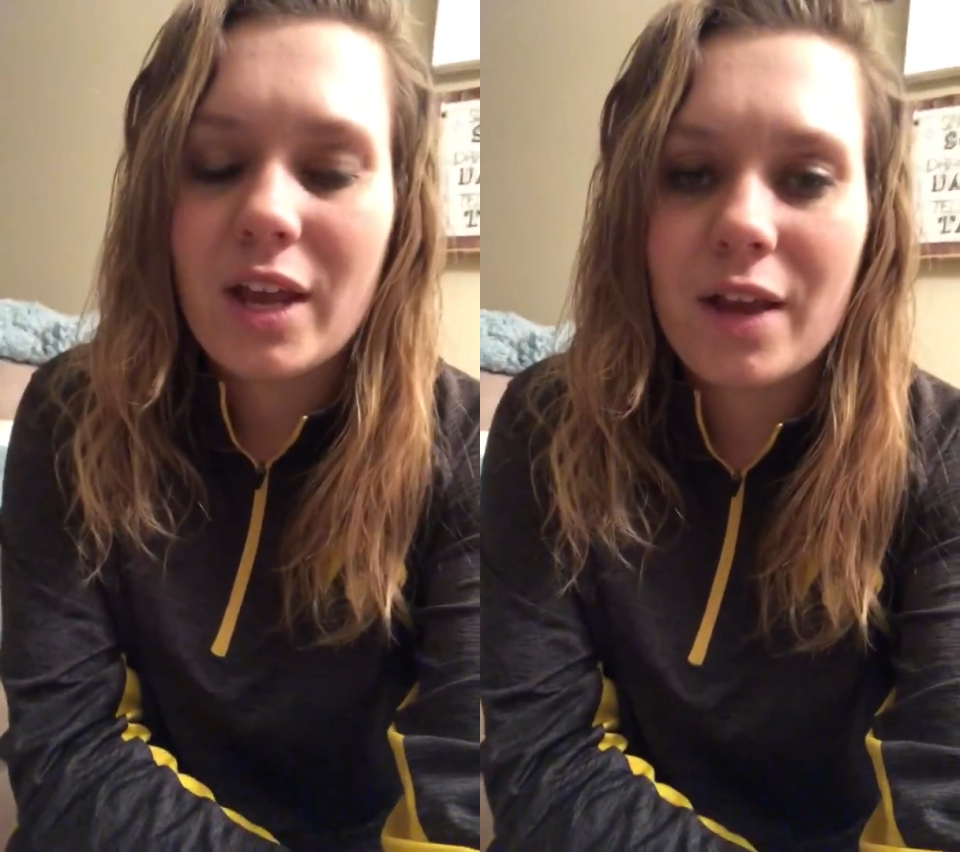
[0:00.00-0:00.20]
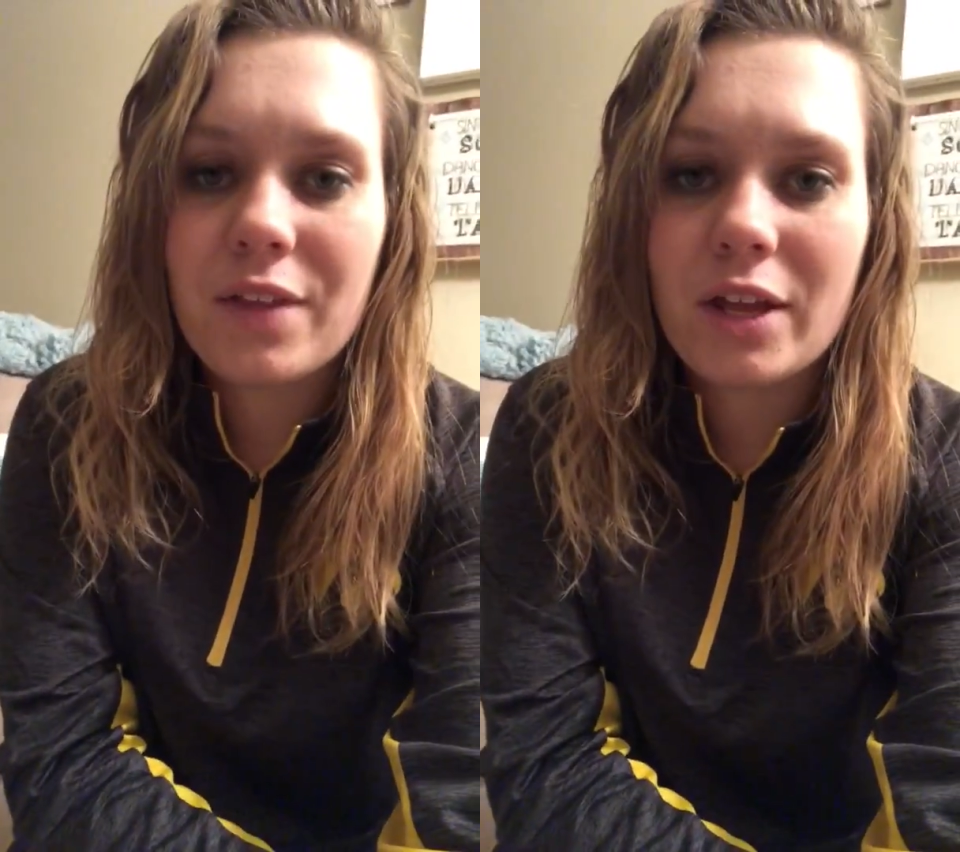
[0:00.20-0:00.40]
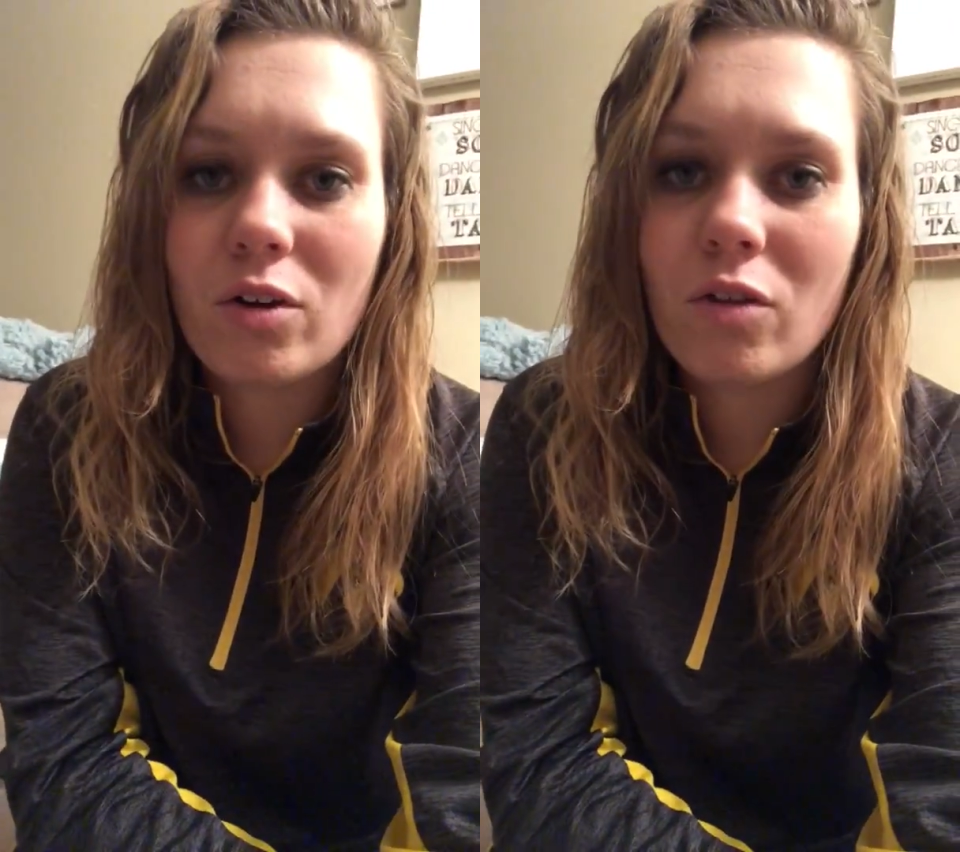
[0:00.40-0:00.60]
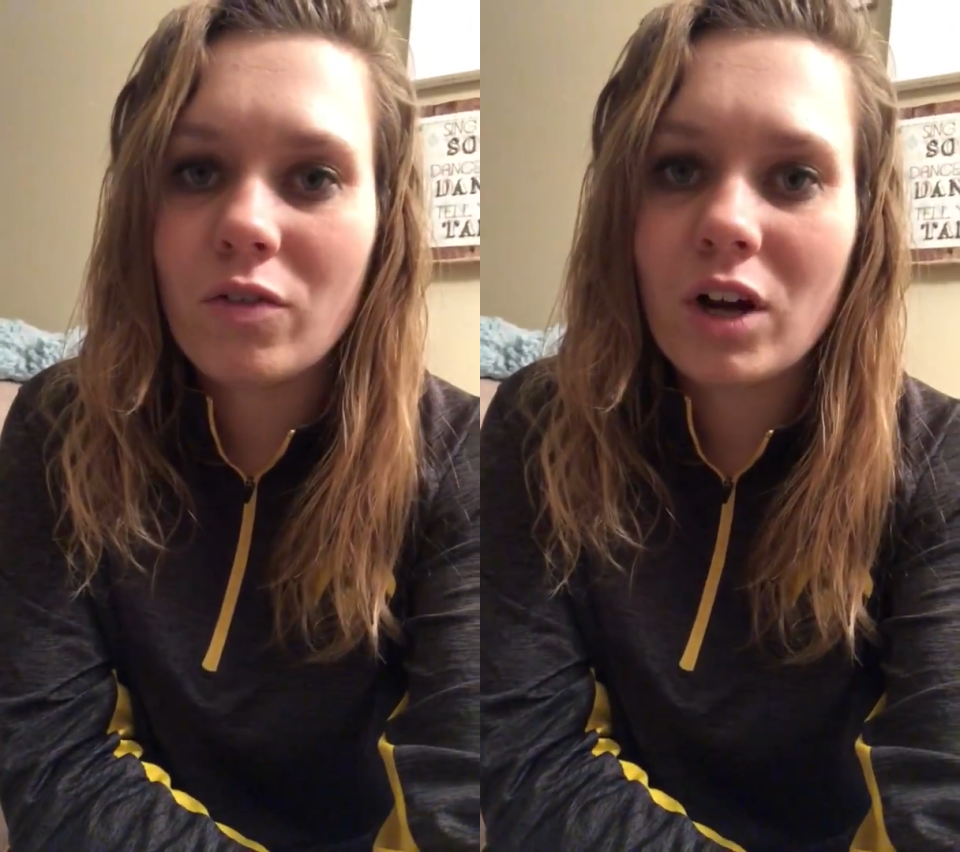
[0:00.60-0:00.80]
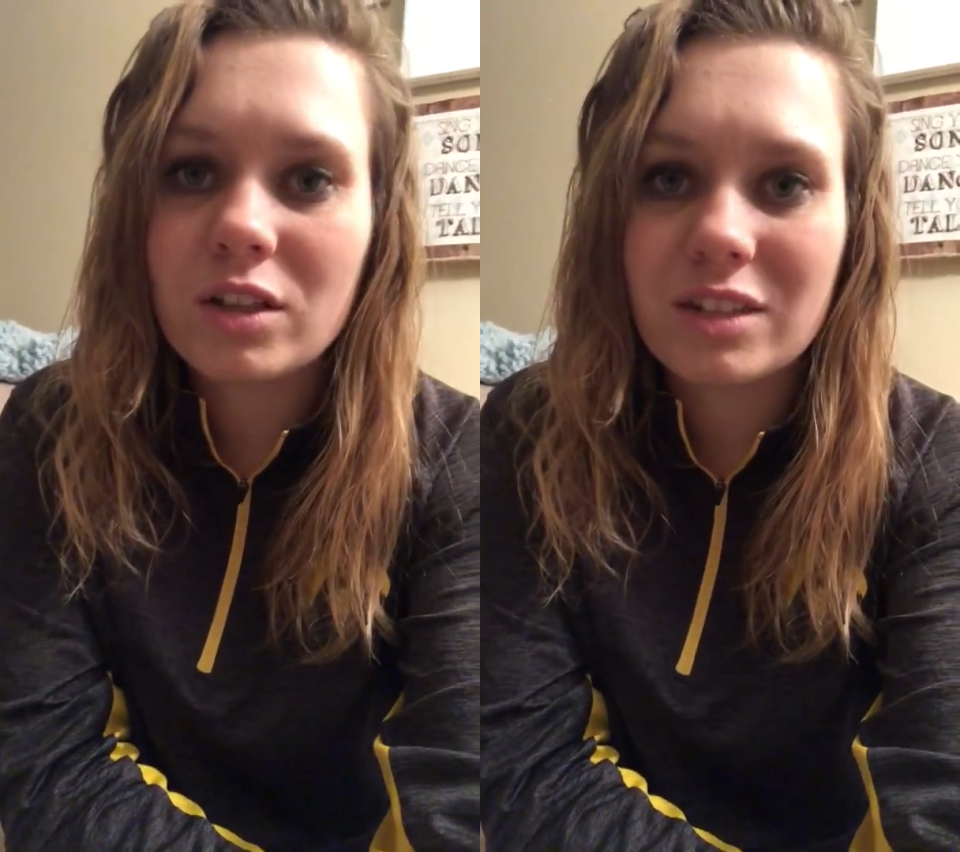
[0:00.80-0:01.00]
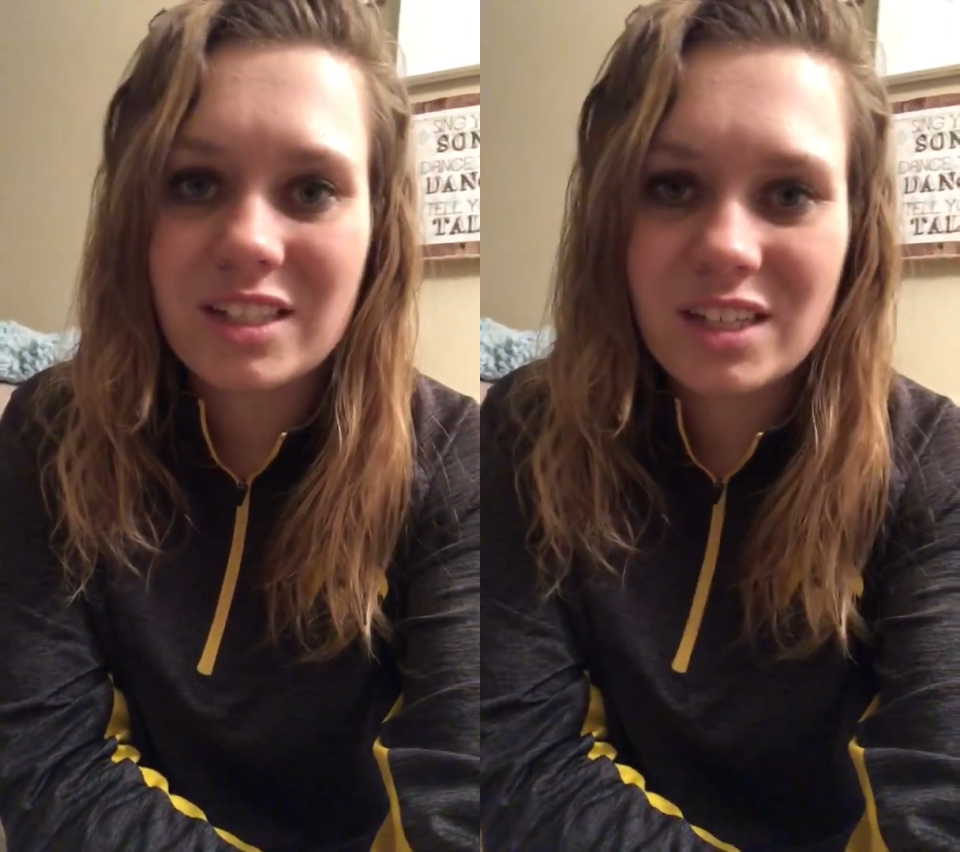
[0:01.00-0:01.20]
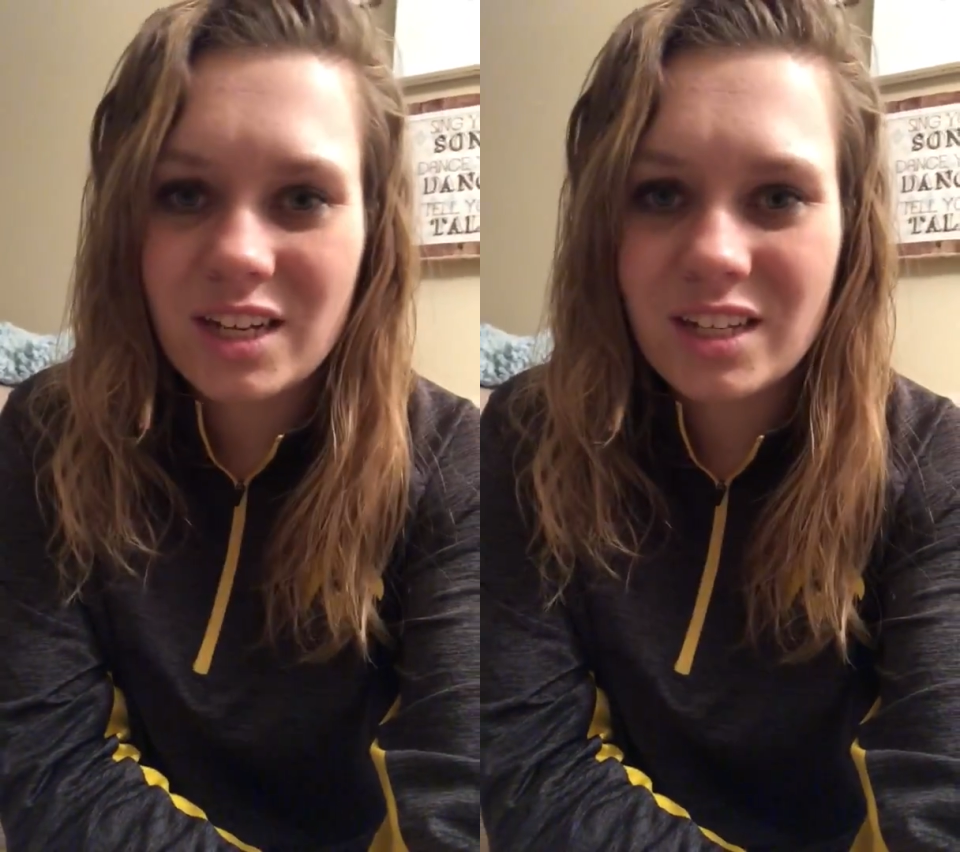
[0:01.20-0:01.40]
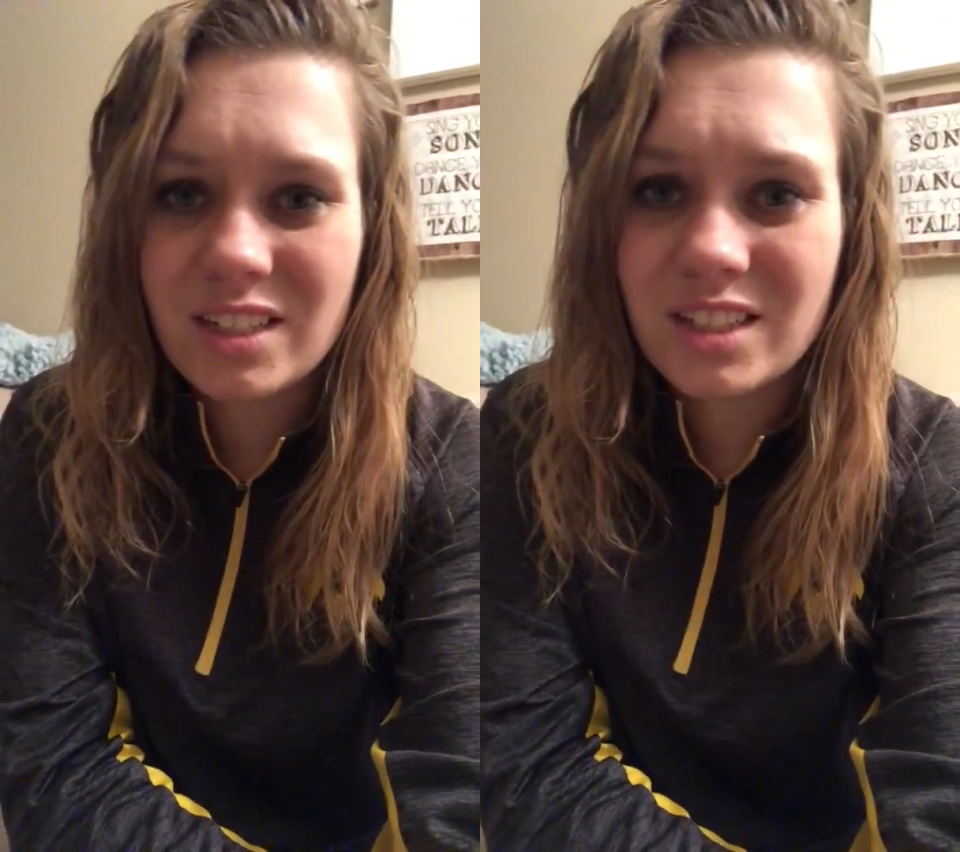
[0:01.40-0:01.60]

And then overall listening